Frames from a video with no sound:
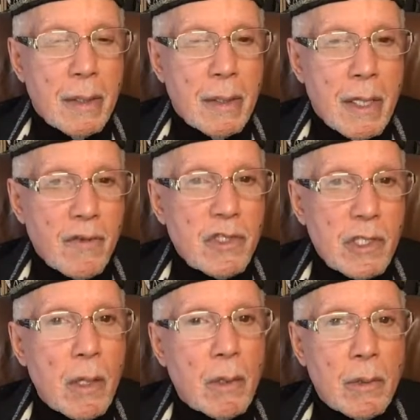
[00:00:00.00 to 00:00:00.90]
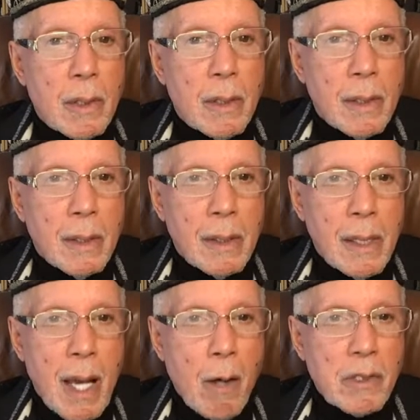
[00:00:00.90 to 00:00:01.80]
if so,
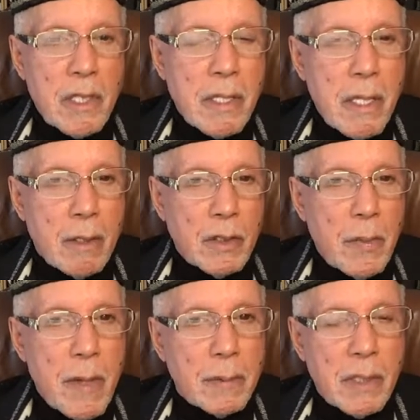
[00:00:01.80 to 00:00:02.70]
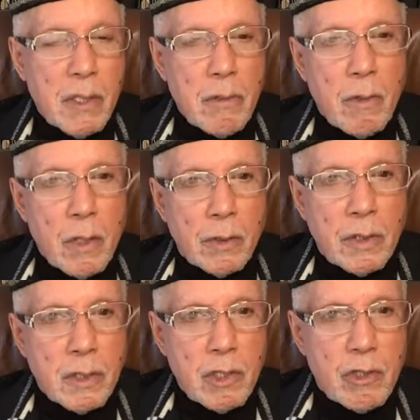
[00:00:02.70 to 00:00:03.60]
how were they the only people in the world
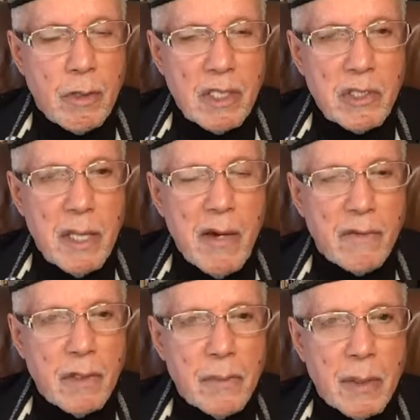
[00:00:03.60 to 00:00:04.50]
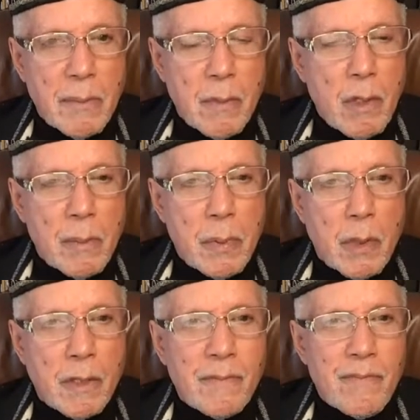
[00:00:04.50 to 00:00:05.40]
to destroy slavery? But more
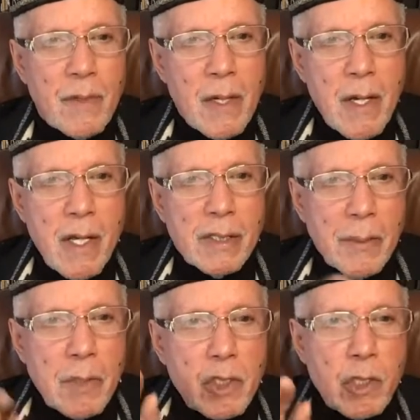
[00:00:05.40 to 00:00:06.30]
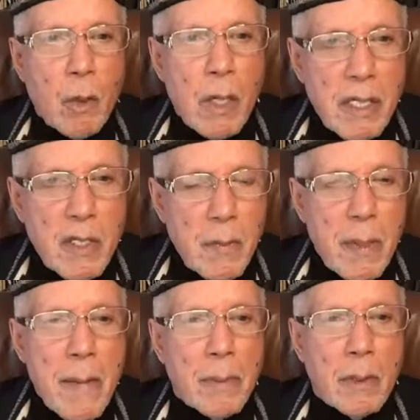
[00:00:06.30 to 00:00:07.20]
important, the majority of the
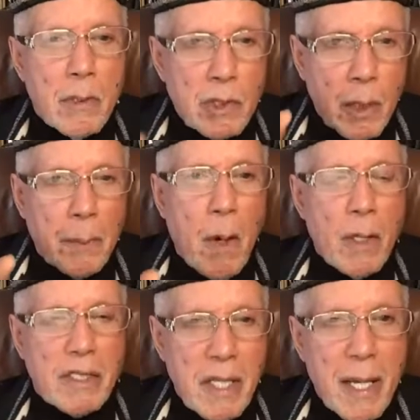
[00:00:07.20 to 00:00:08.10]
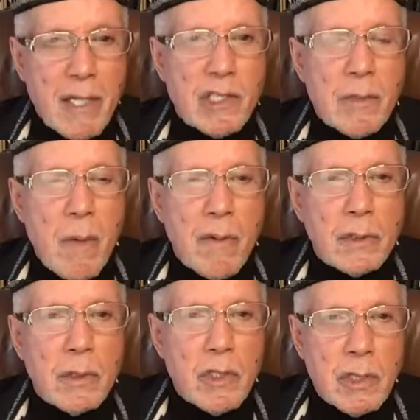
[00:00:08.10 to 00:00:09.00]
people who took part in the Haitian
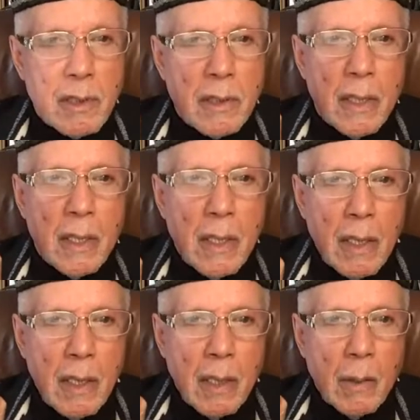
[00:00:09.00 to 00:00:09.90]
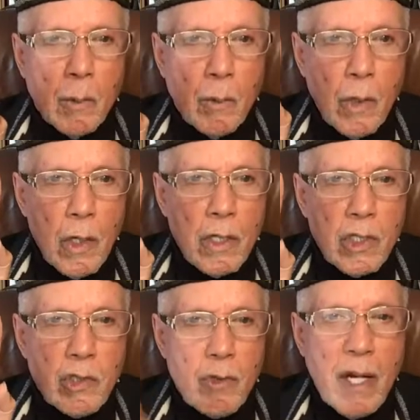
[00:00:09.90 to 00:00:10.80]
Revolution were
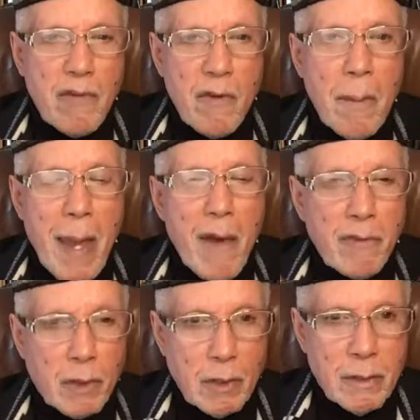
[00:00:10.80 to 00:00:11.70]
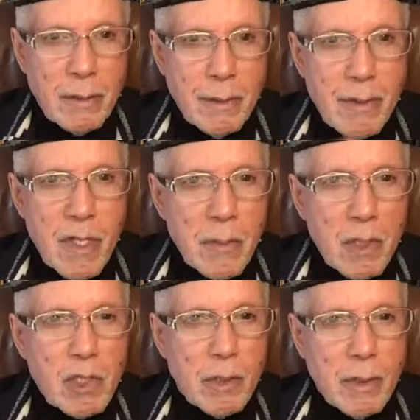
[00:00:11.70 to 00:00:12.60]
straight from Africa. The
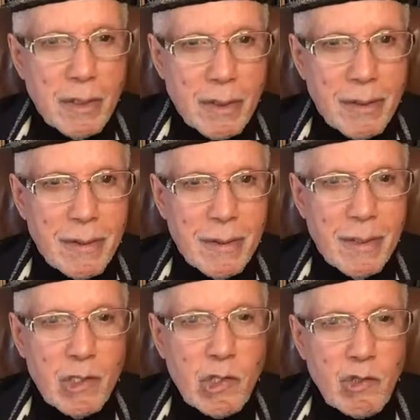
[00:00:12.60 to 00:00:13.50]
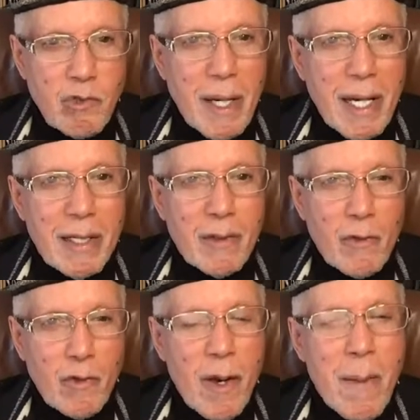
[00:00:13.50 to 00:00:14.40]
majority, straight
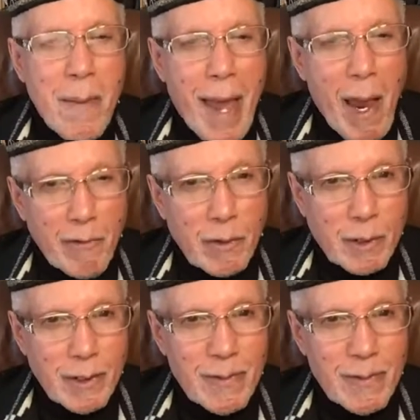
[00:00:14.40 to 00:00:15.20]
from Africa.